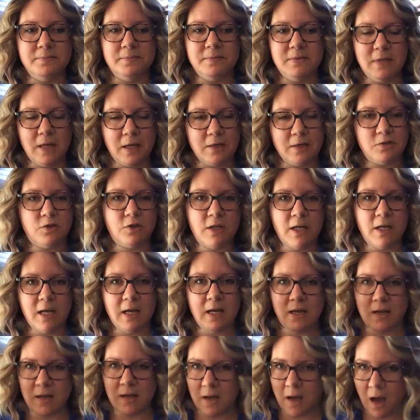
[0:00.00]

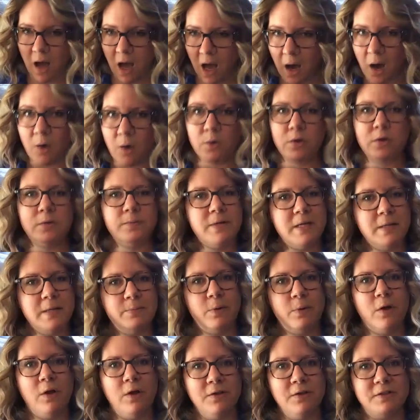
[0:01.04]
Yesterday, our
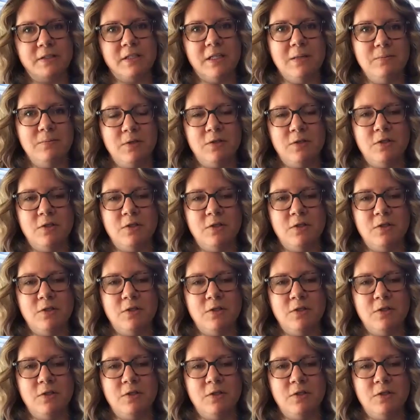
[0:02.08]
people seemed